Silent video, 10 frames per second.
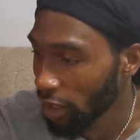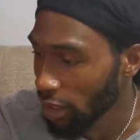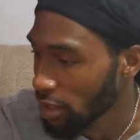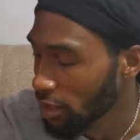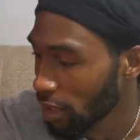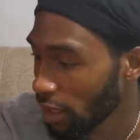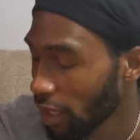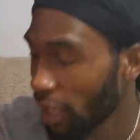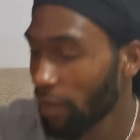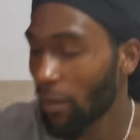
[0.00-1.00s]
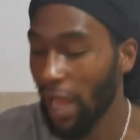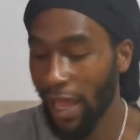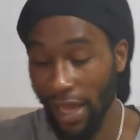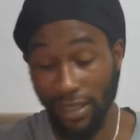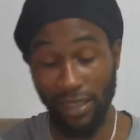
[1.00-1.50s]
it is late and my
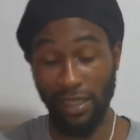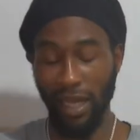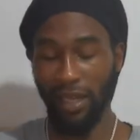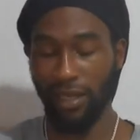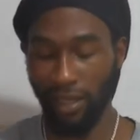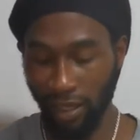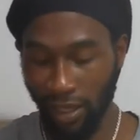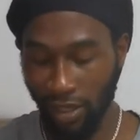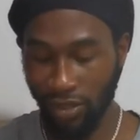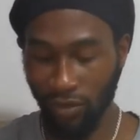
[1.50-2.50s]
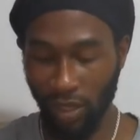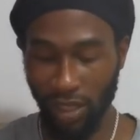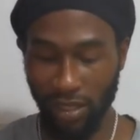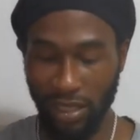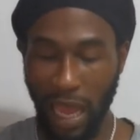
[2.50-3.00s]
ass is tired. So
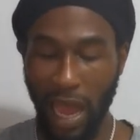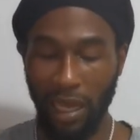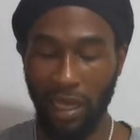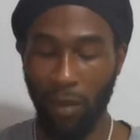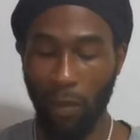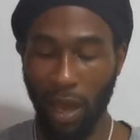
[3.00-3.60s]
it is the Anker